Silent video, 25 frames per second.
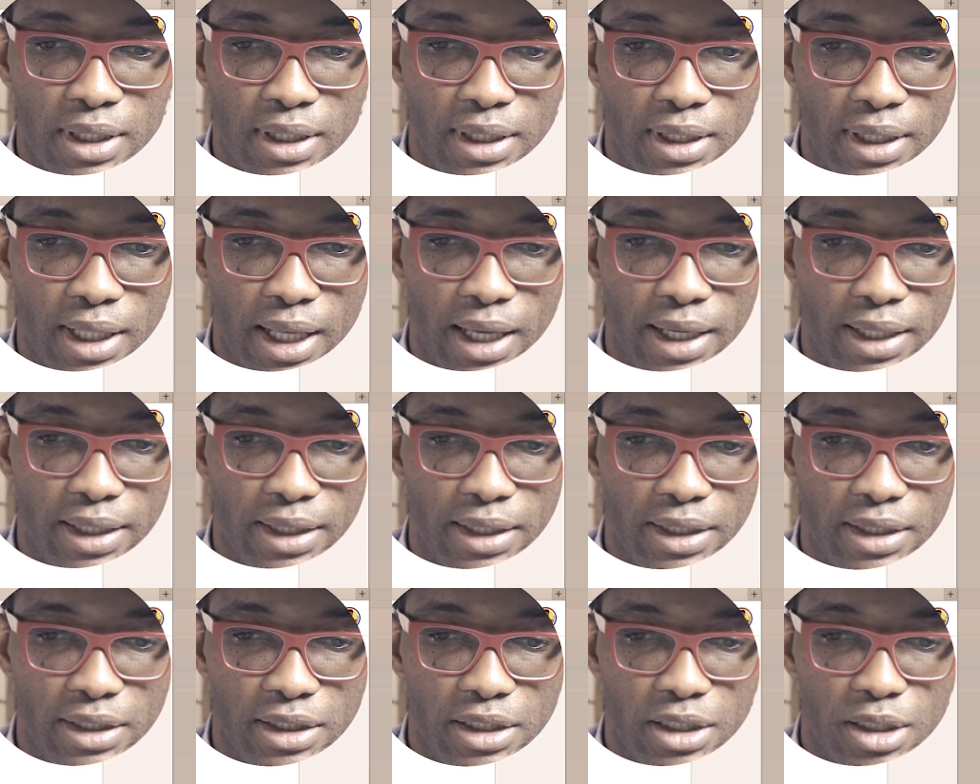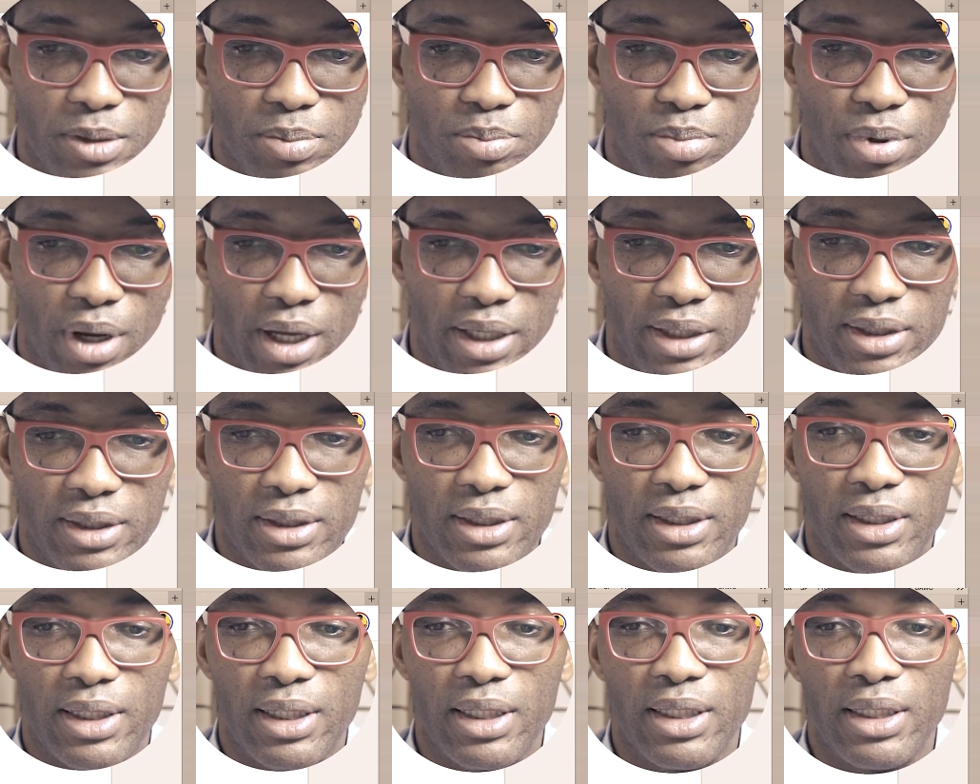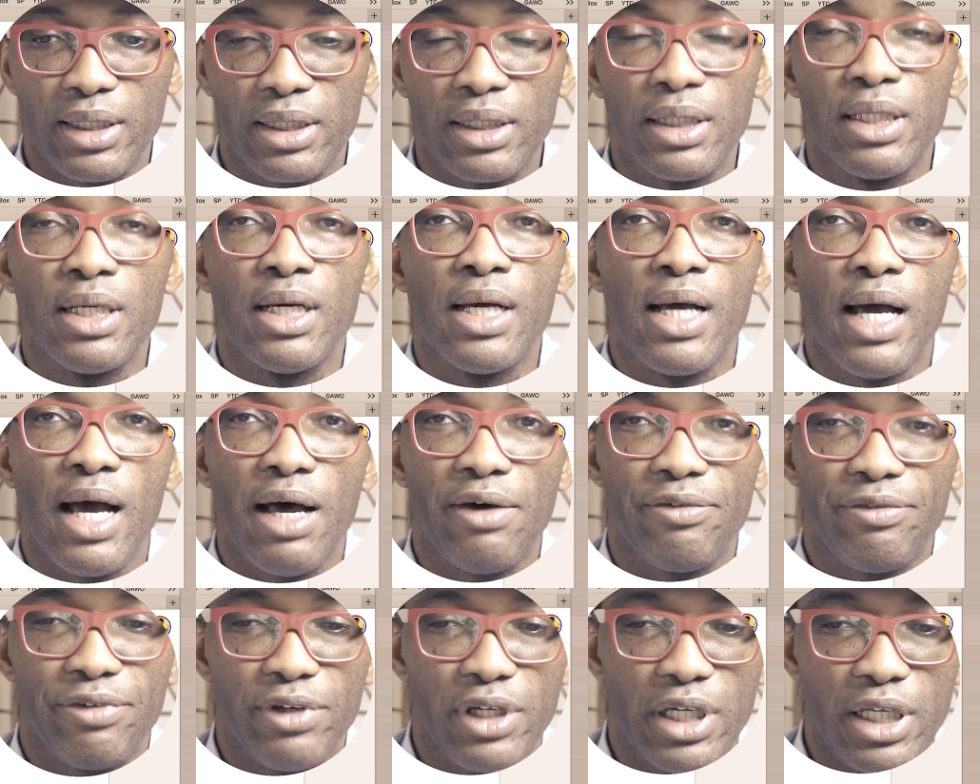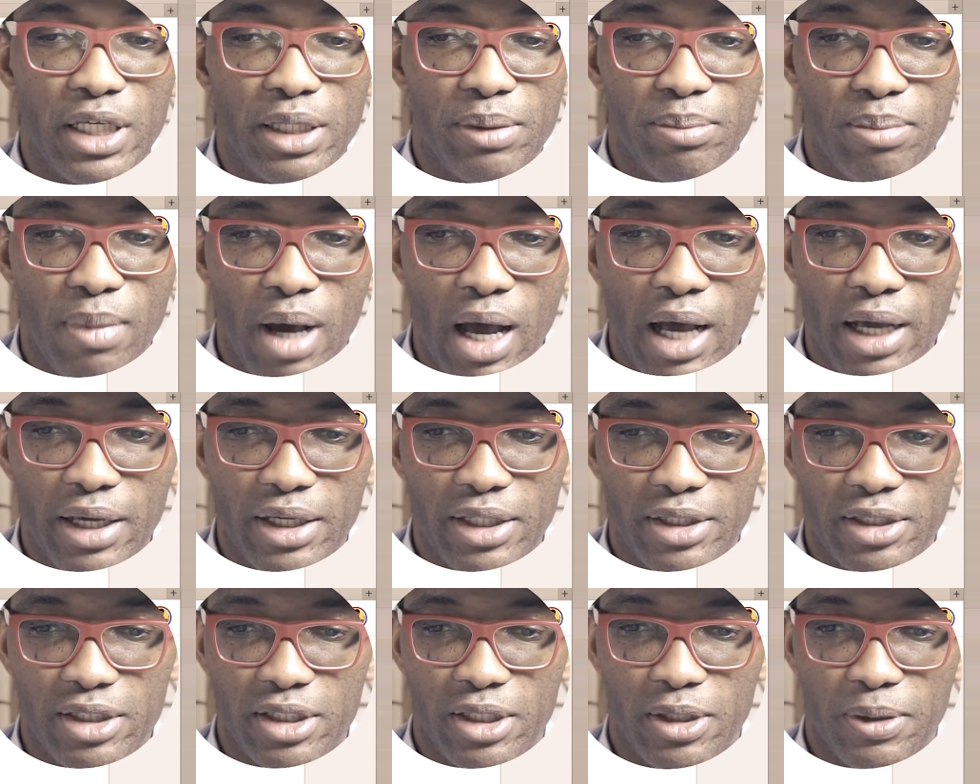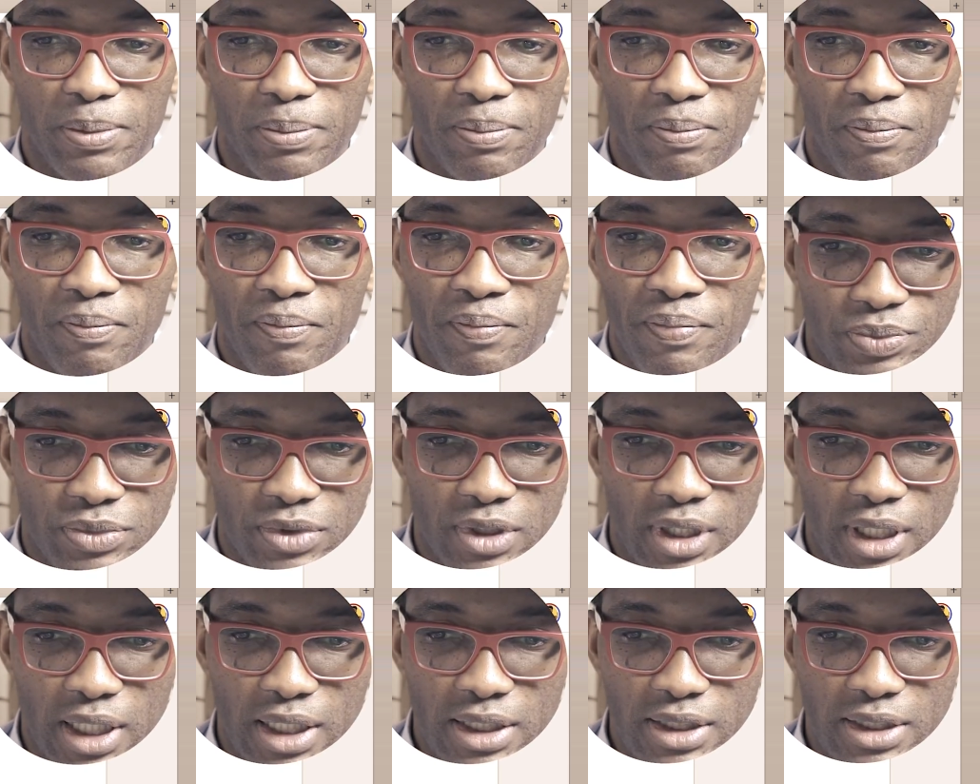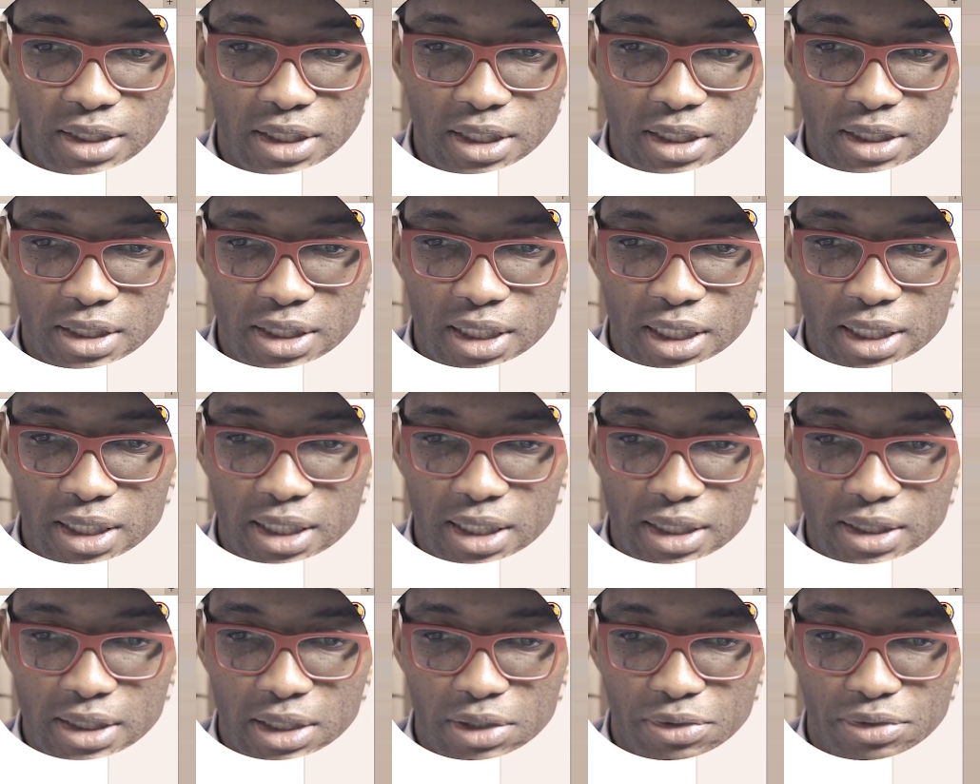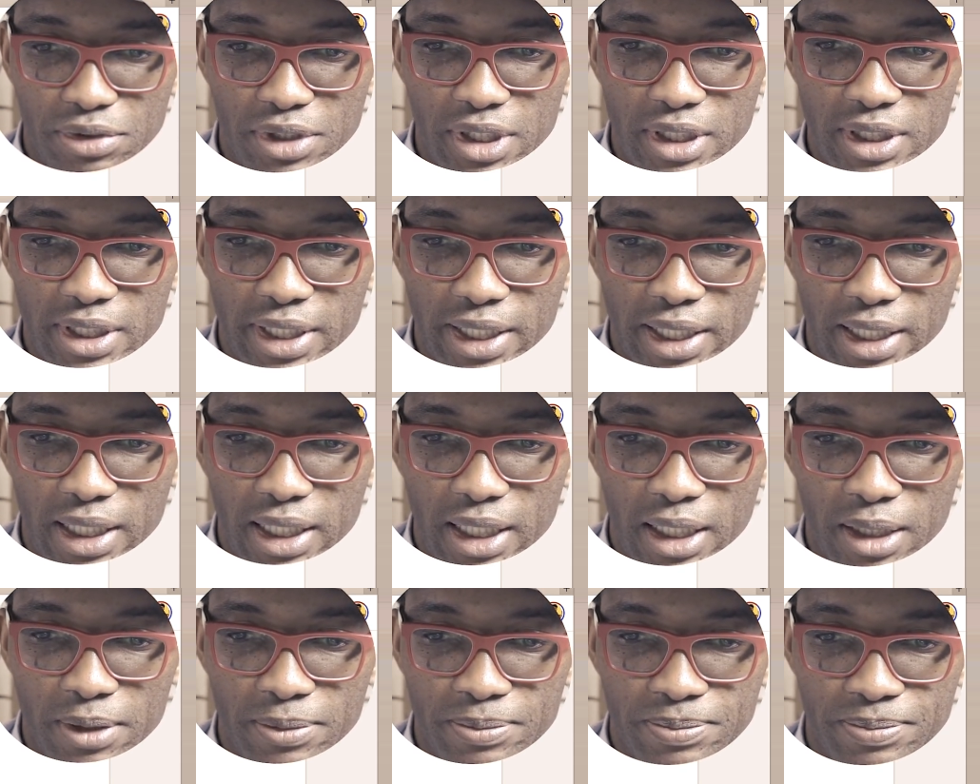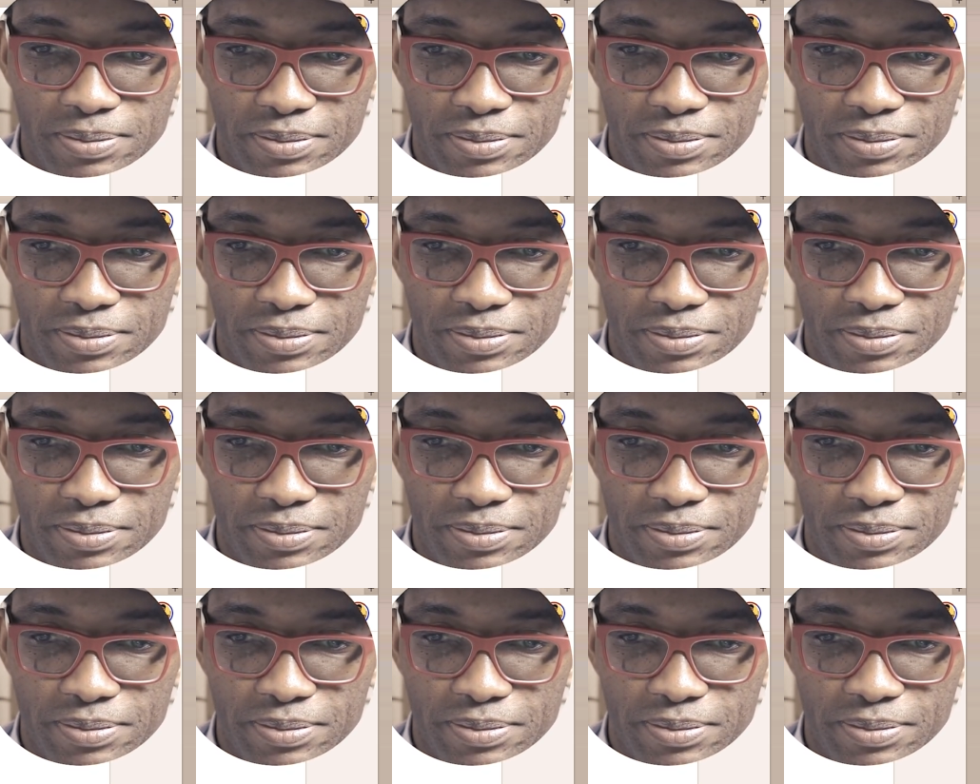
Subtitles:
That is practically affiliate marketing. Let's just say there's a retailer